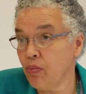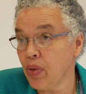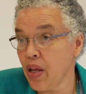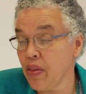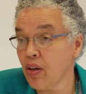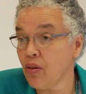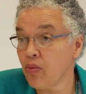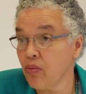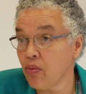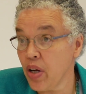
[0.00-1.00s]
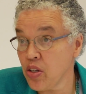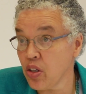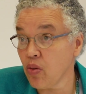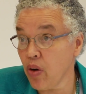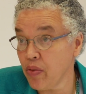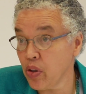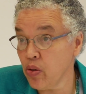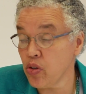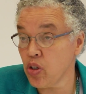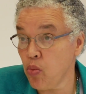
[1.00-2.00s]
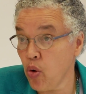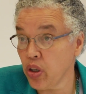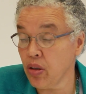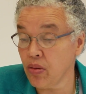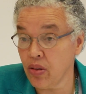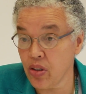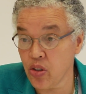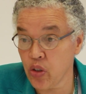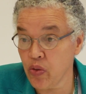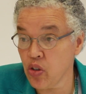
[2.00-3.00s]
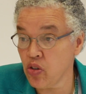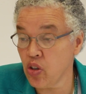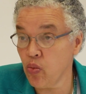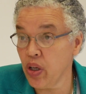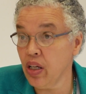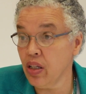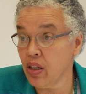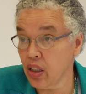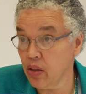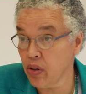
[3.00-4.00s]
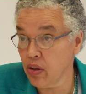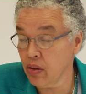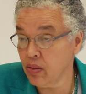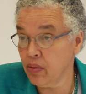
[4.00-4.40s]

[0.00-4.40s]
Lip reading: But I think raising the revenue to support the services that we deliver